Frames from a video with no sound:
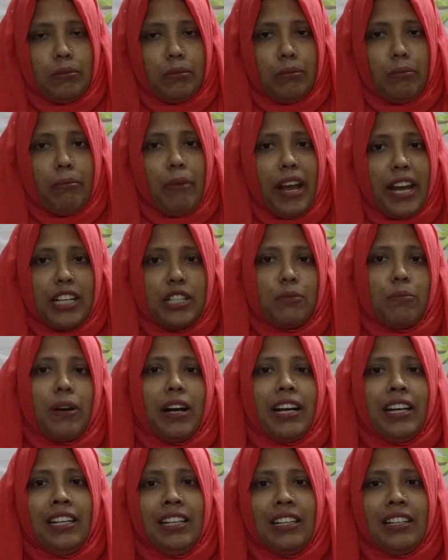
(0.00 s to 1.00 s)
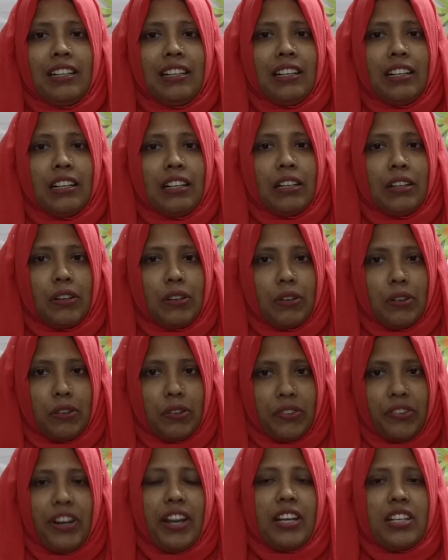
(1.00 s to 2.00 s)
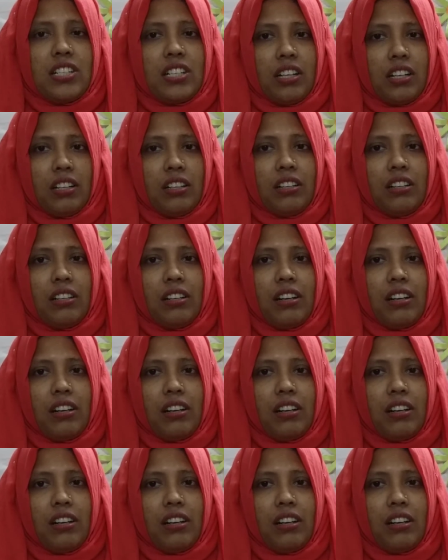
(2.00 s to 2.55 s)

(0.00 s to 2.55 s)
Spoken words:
made by creator.